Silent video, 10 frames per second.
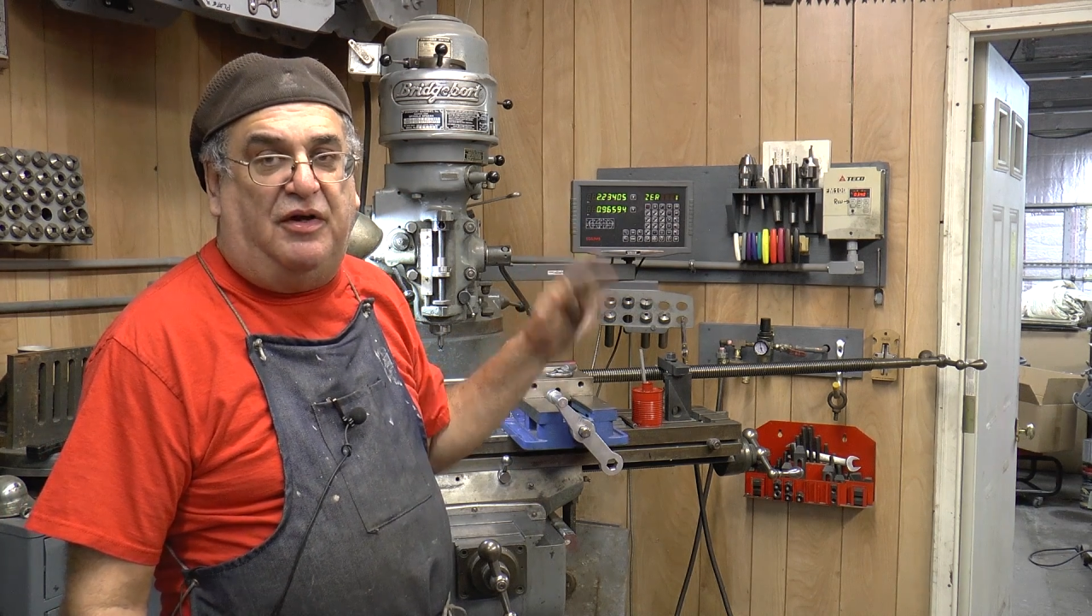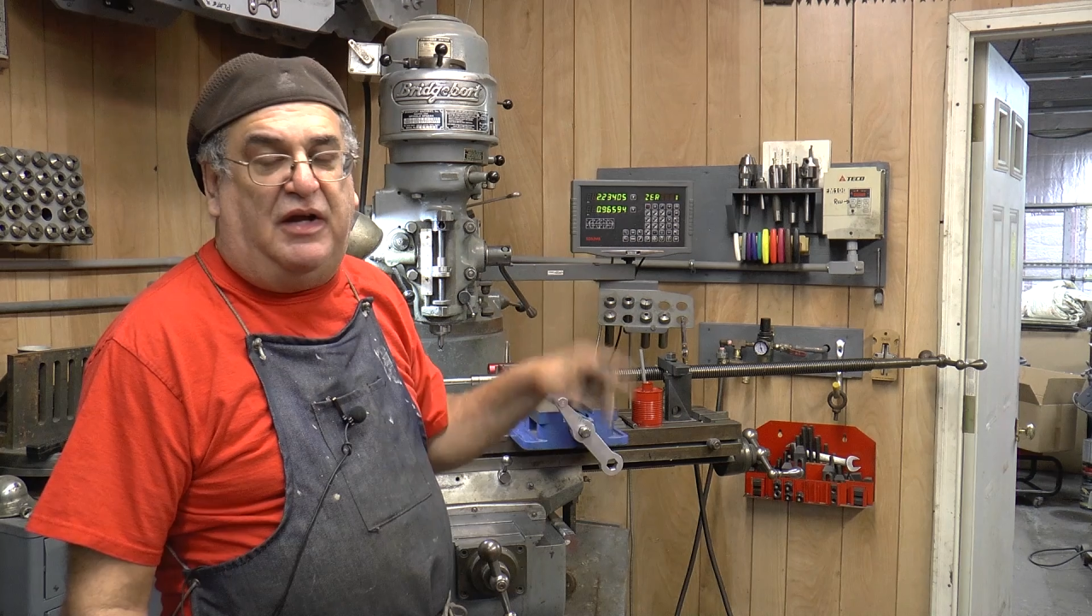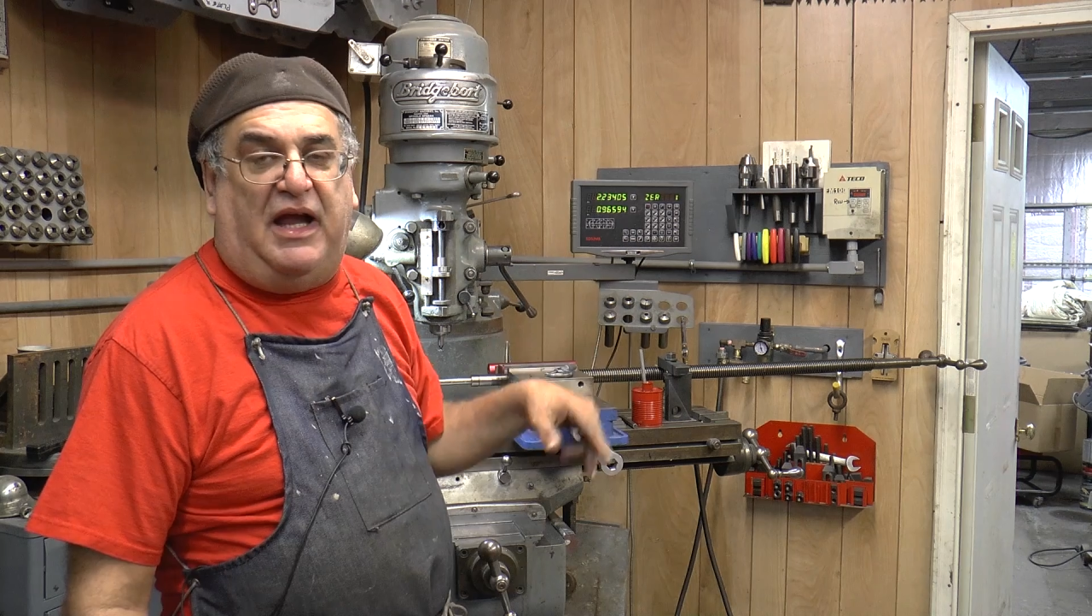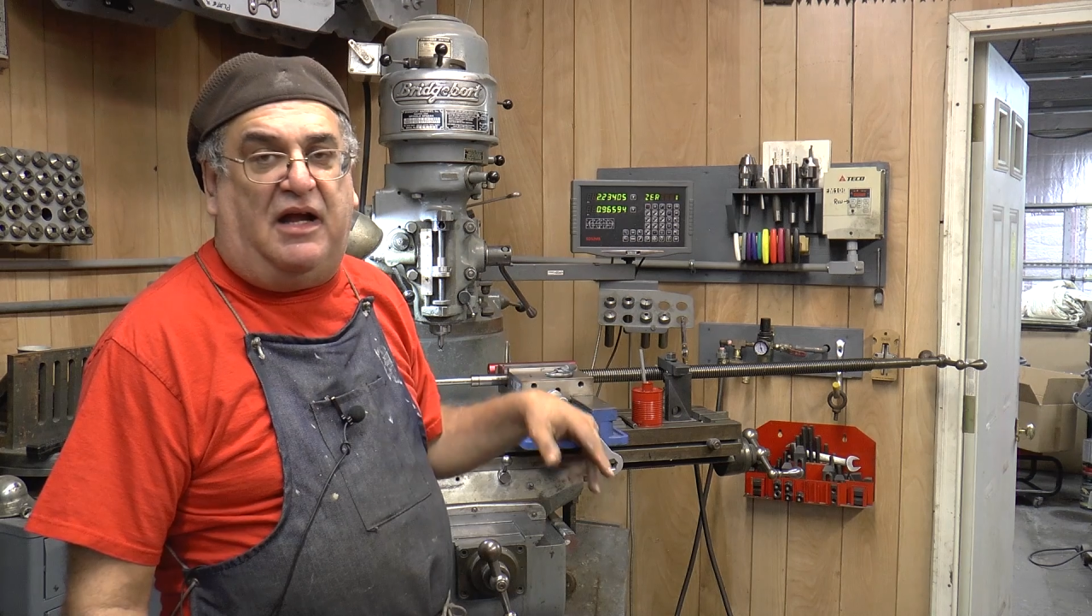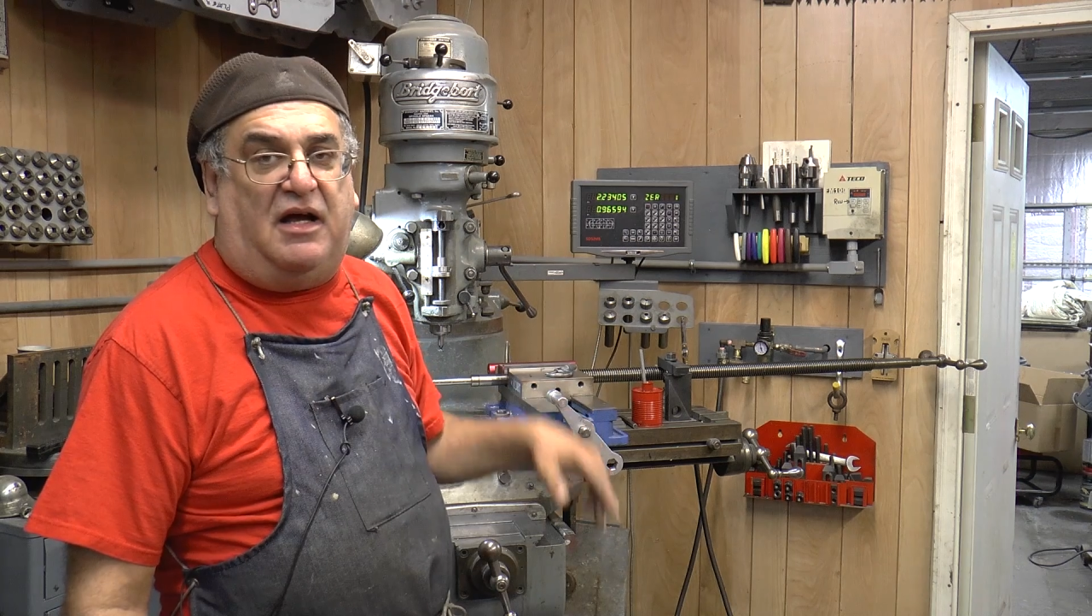You
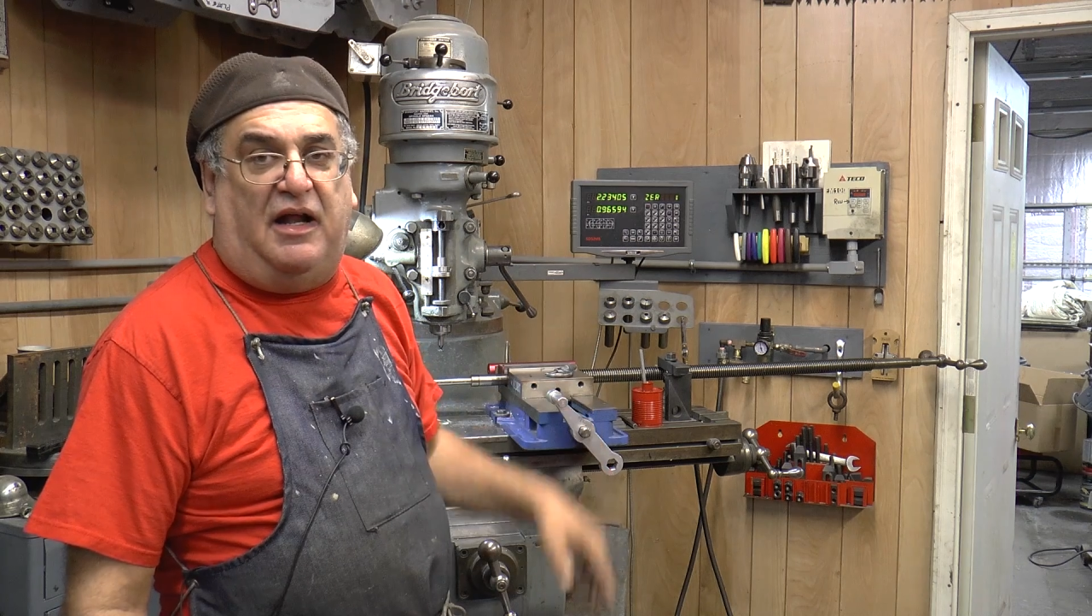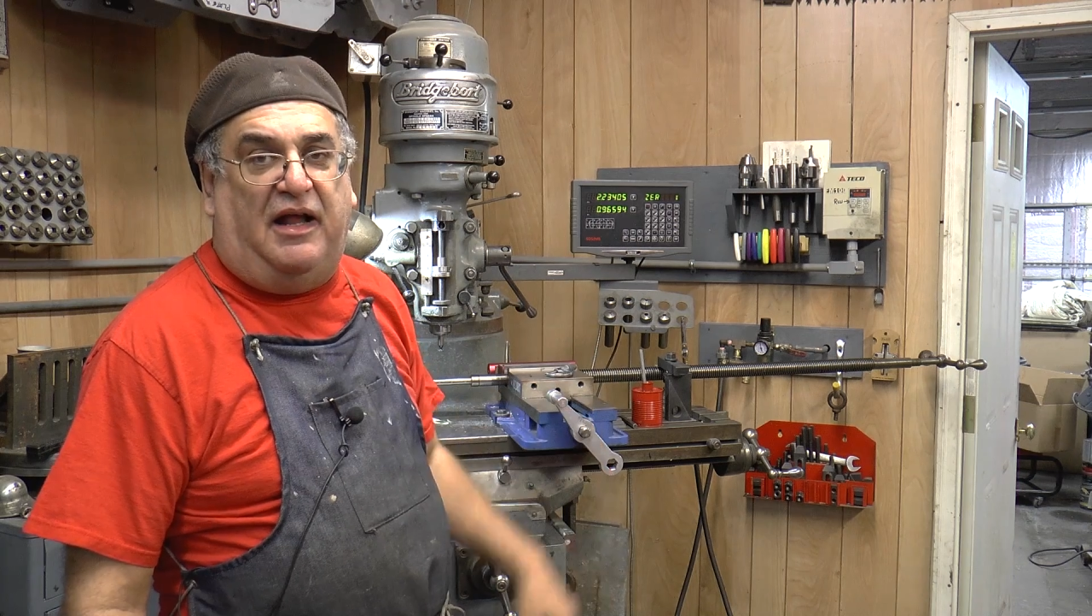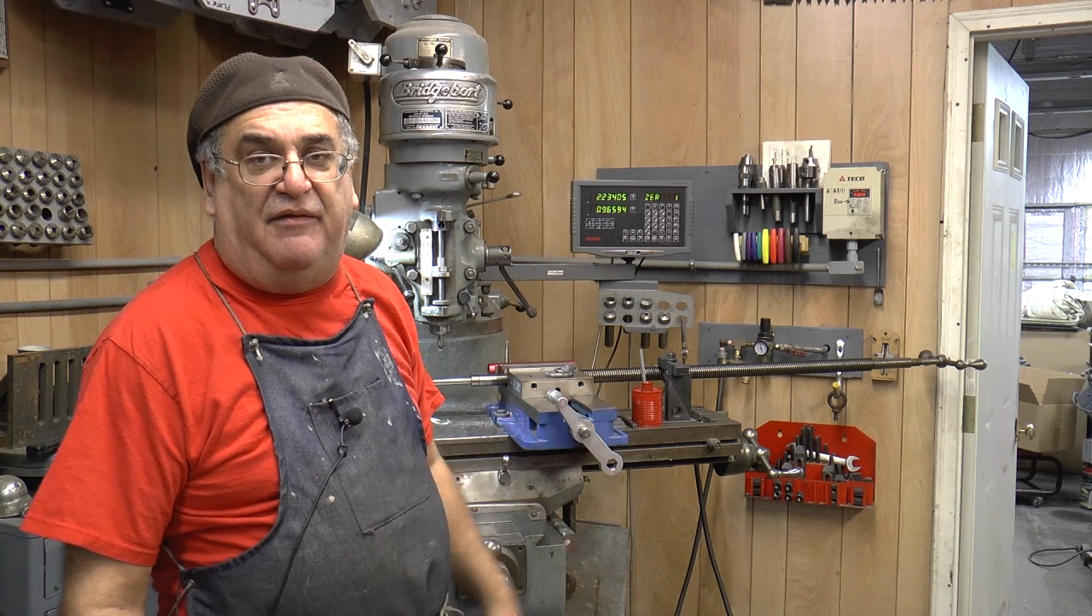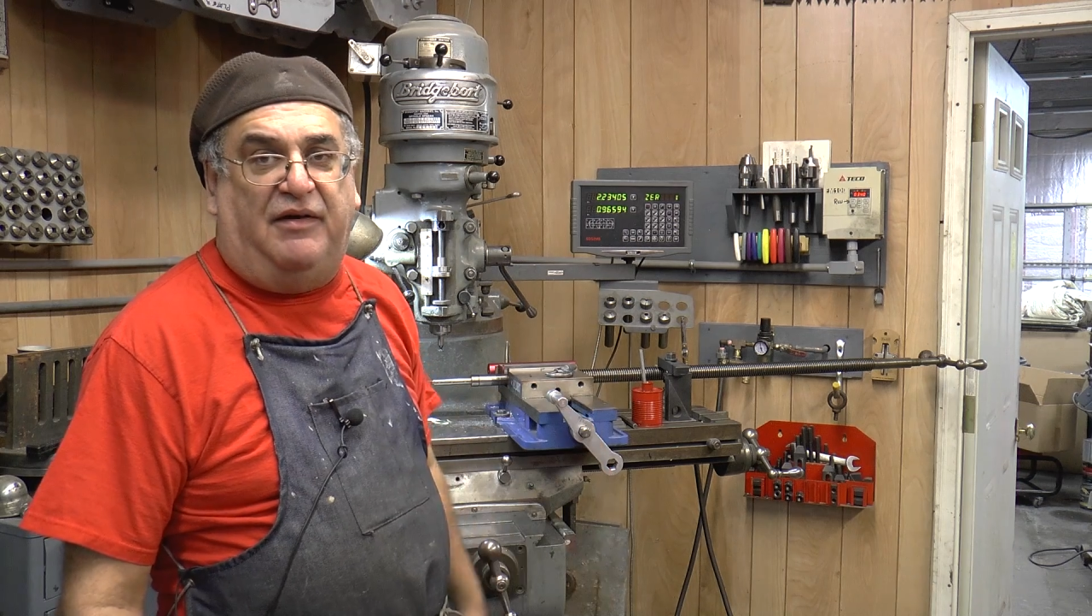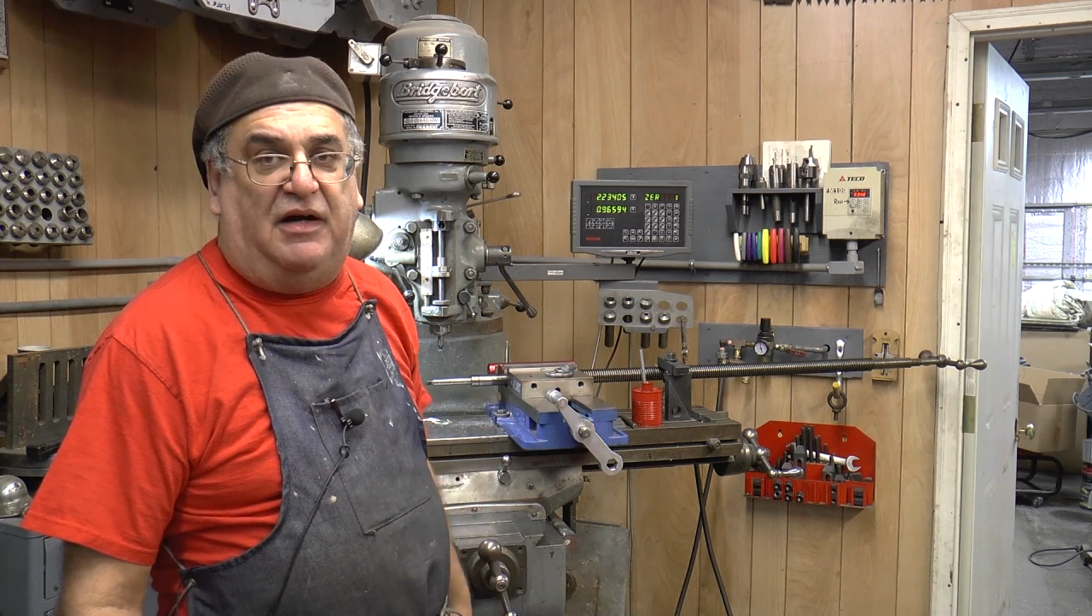can't cut a
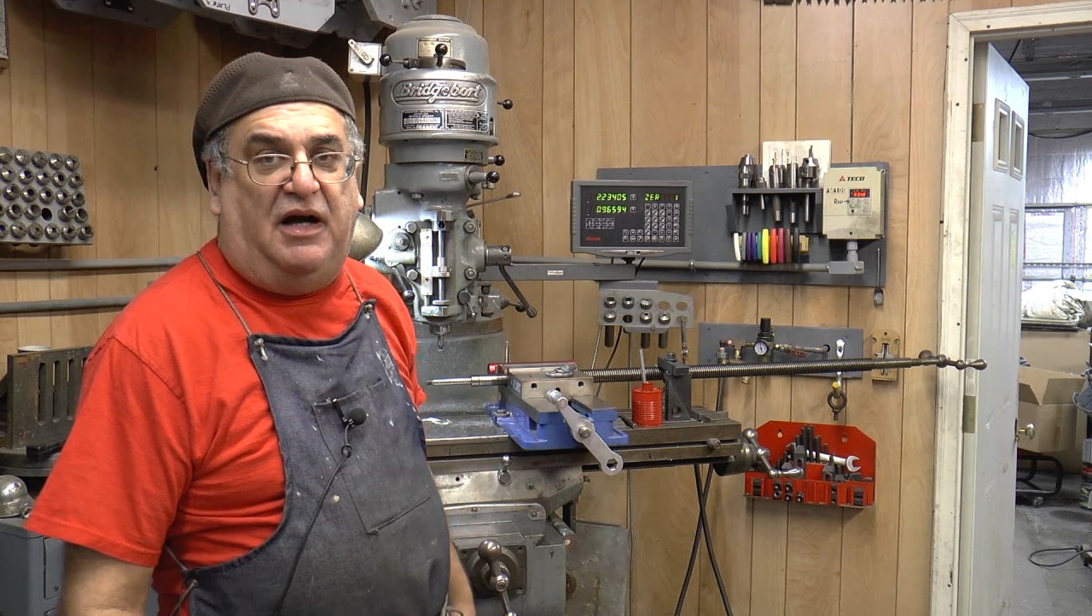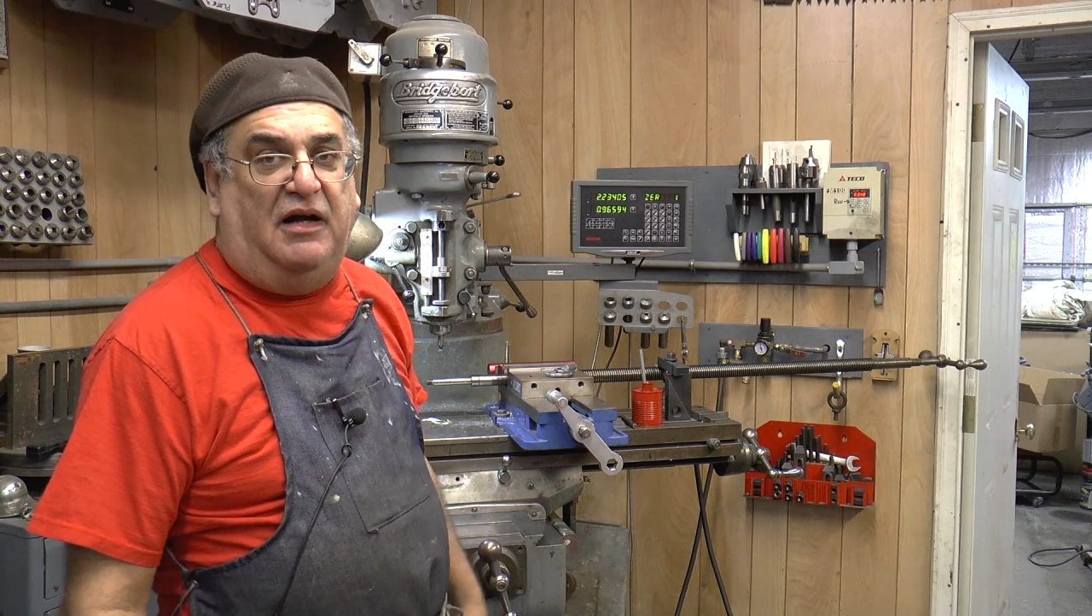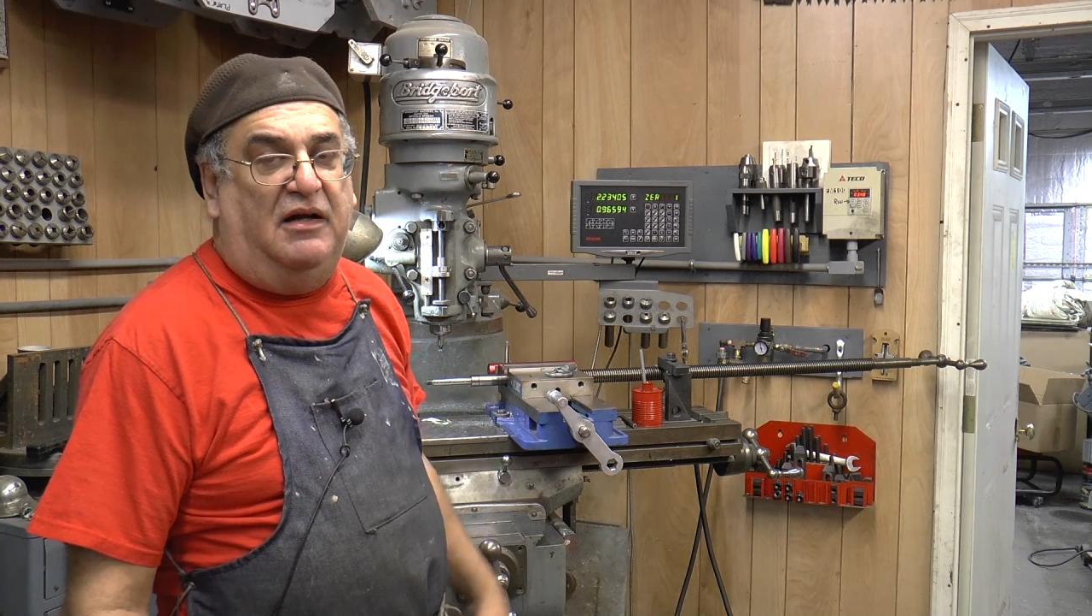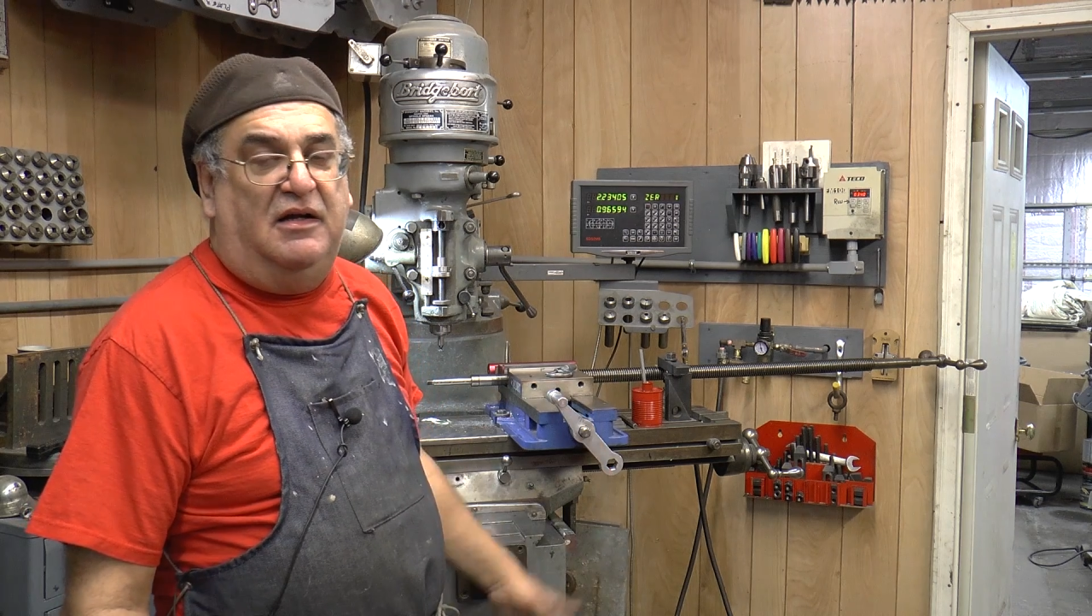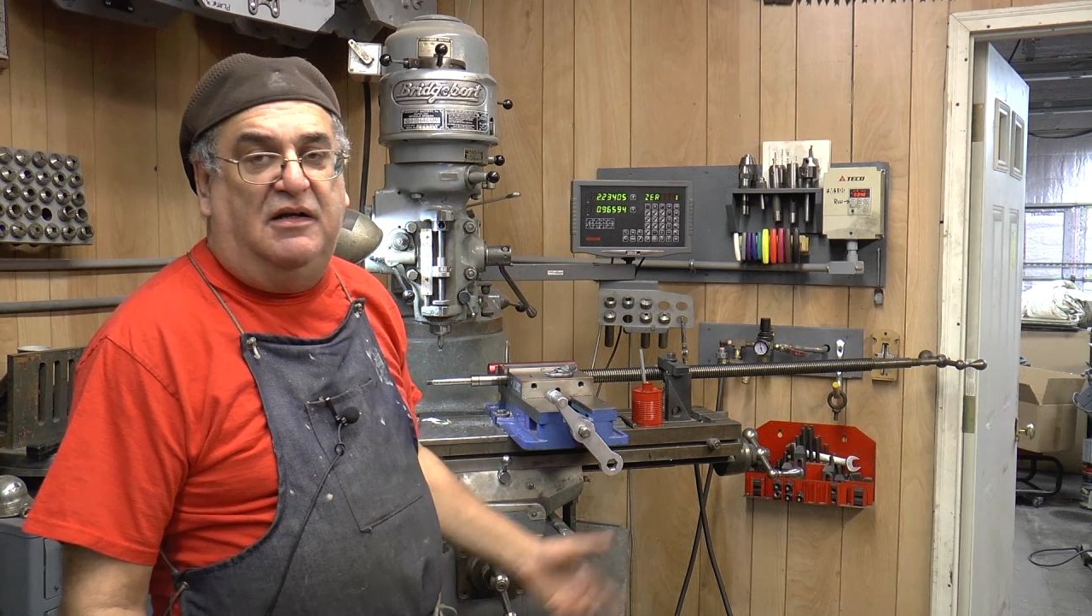heavy cut.